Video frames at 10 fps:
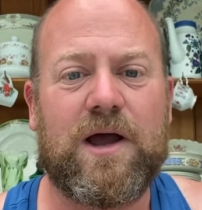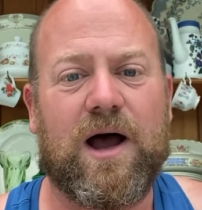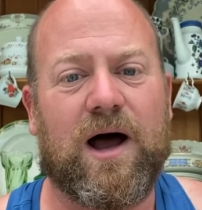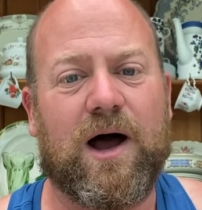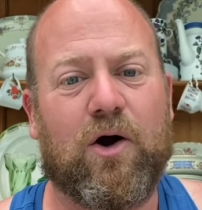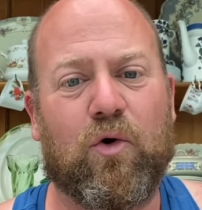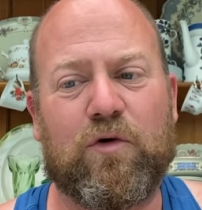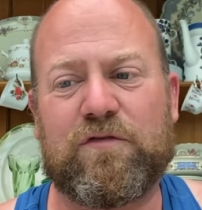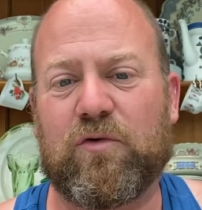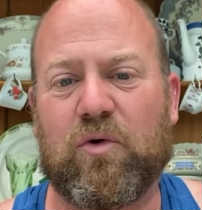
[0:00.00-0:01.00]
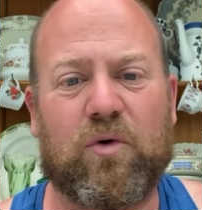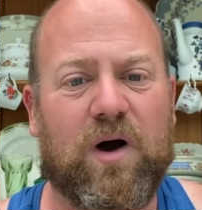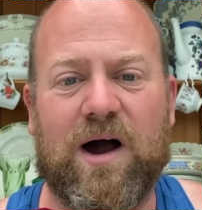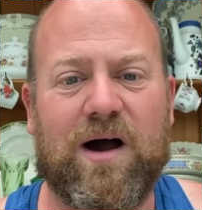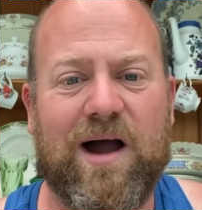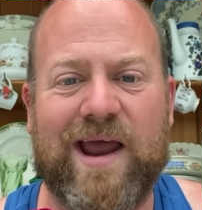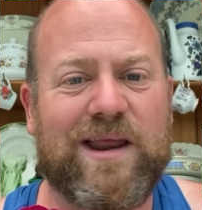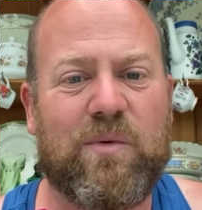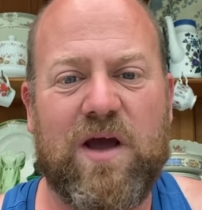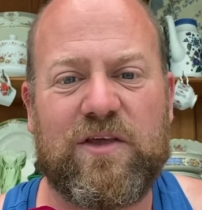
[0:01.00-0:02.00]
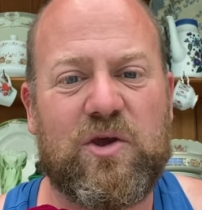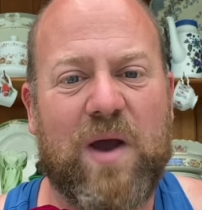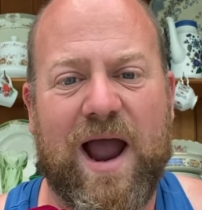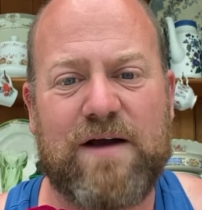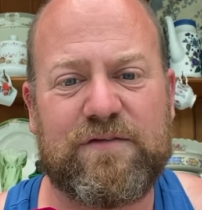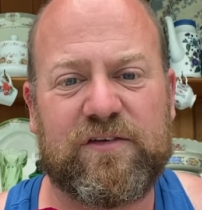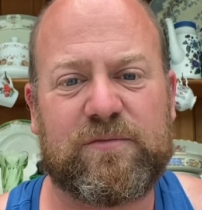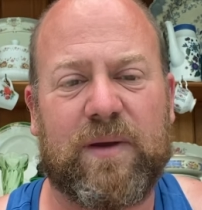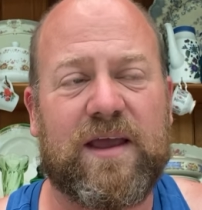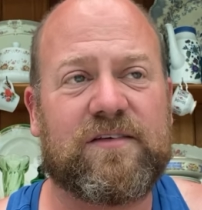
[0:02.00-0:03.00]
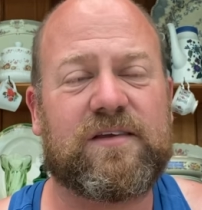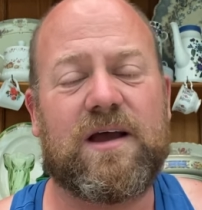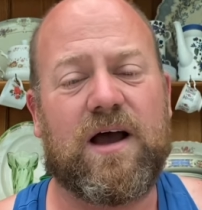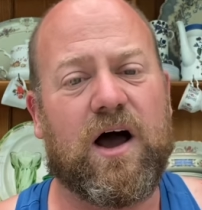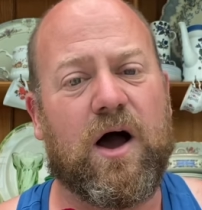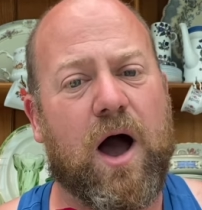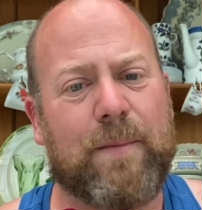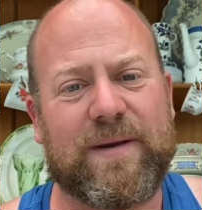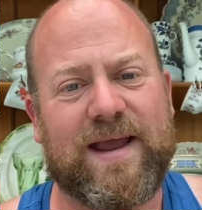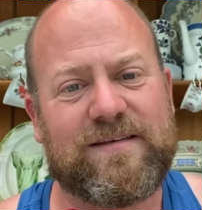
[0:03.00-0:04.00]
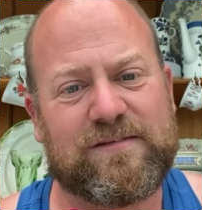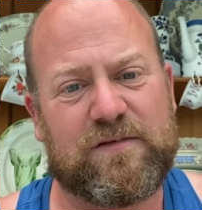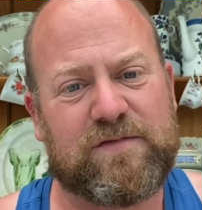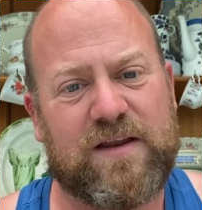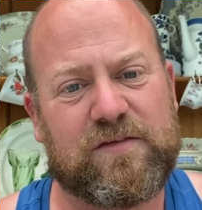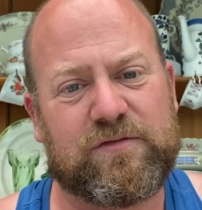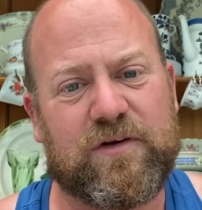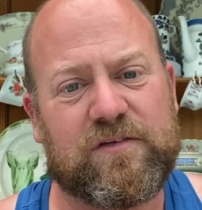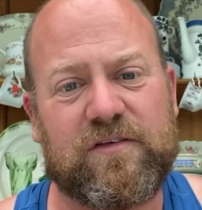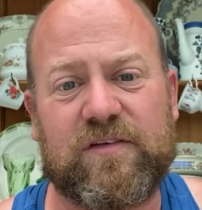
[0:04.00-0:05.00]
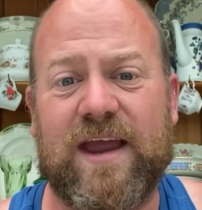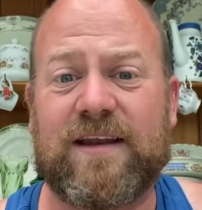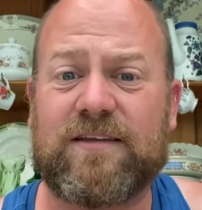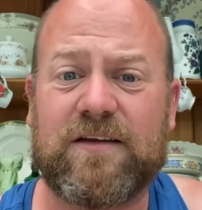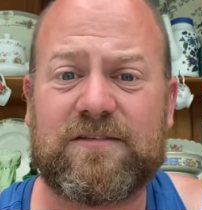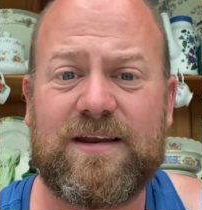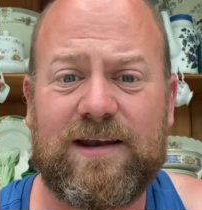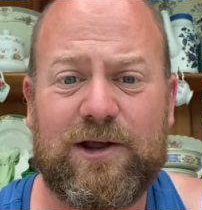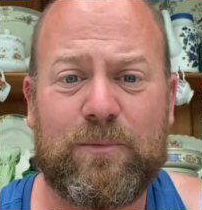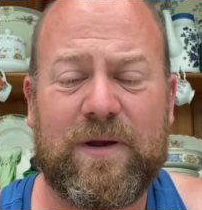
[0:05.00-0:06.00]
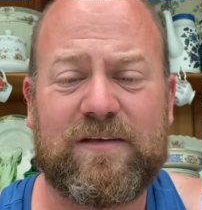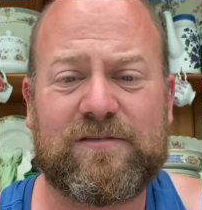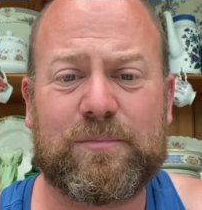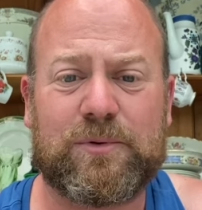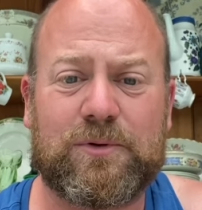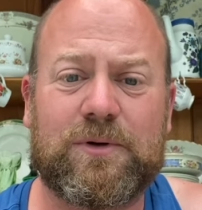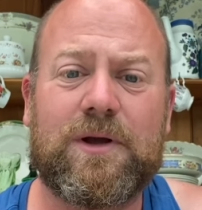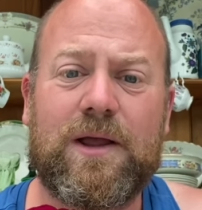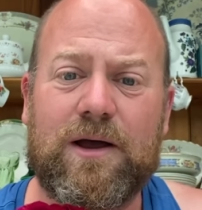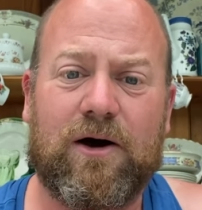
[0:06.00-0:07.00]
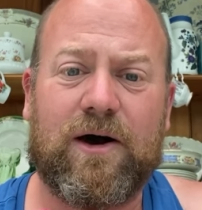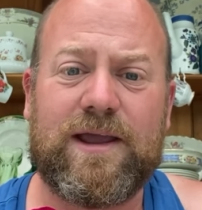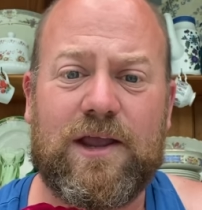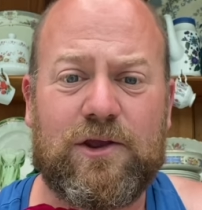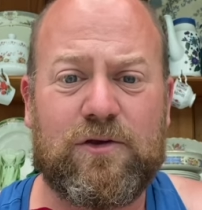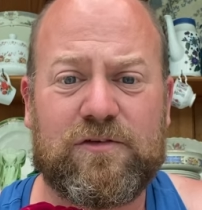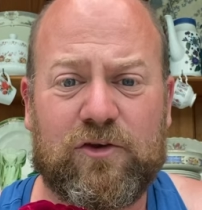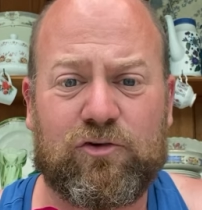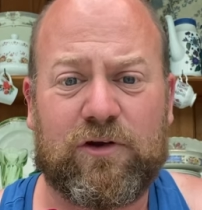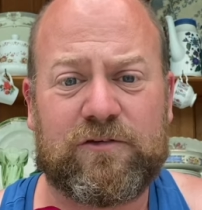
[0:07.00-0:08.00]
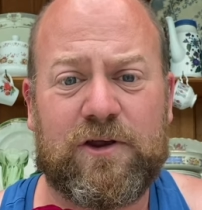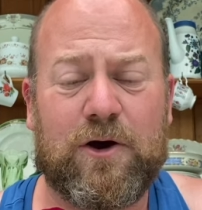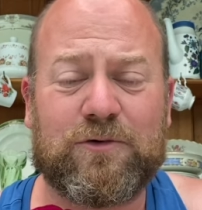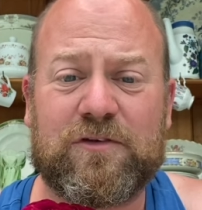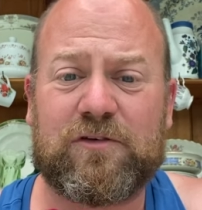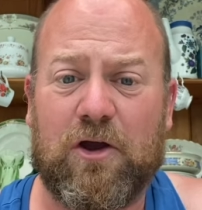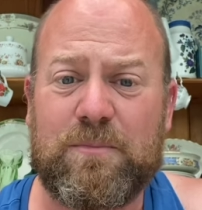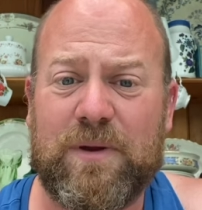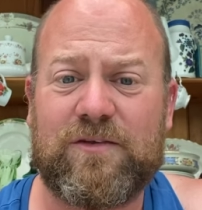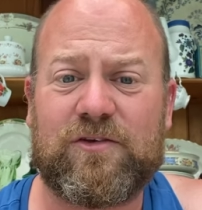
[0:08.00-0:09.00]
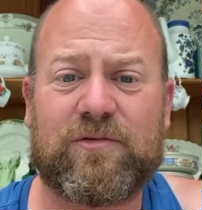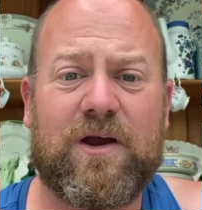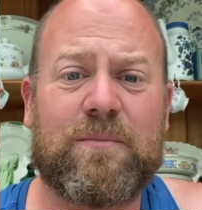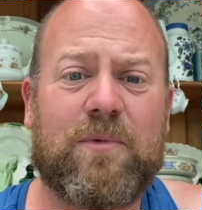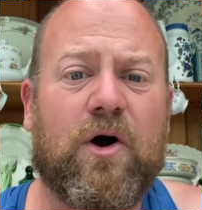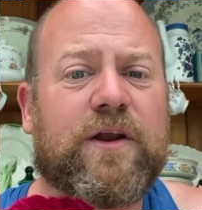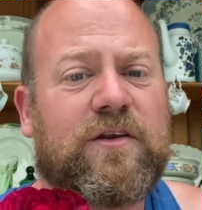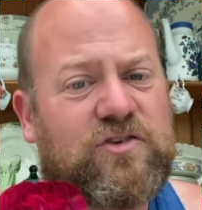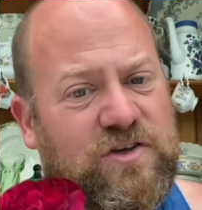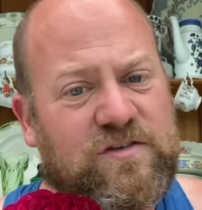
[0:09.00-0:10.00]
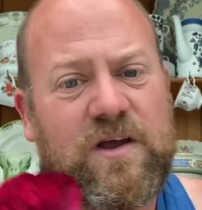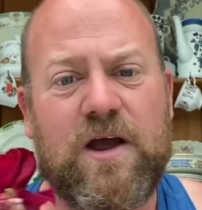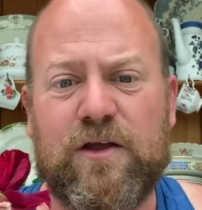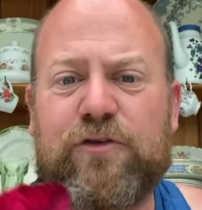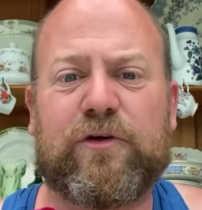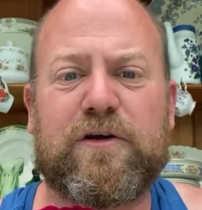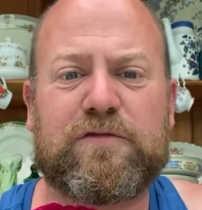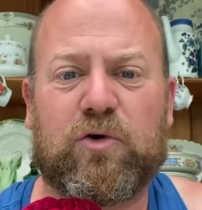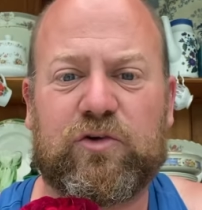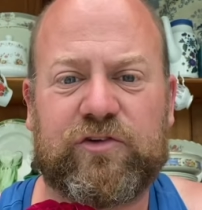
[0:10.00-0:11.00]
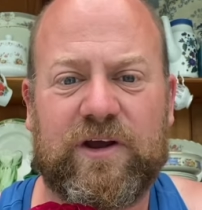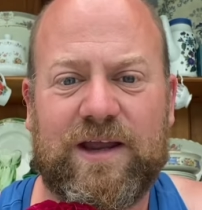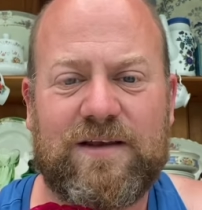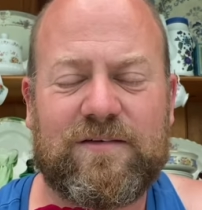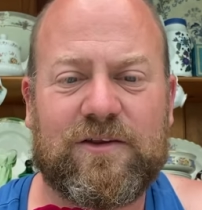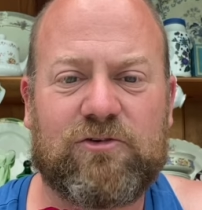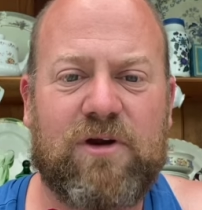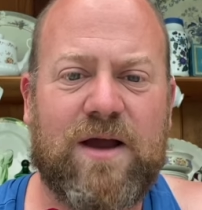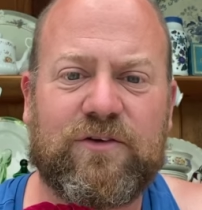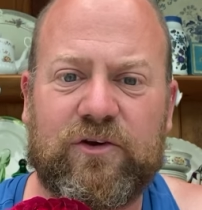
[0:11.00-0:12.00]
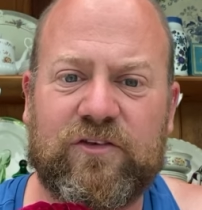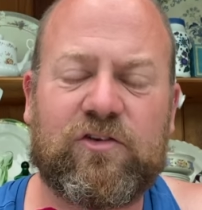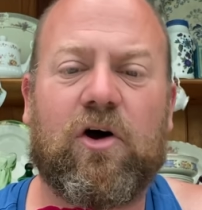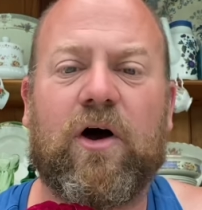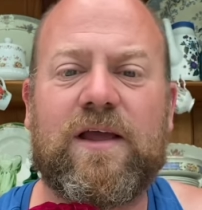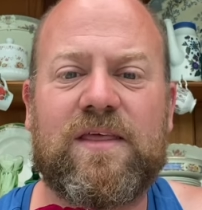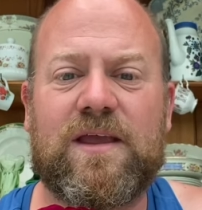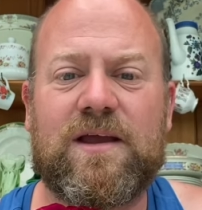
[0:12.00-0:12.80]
or for anywhere that you have the space up against a fence, for instance. It does need a little bit of support. I use the trusty old sight pins around mine, just 3 or 4 sunk into the ground, and I tie the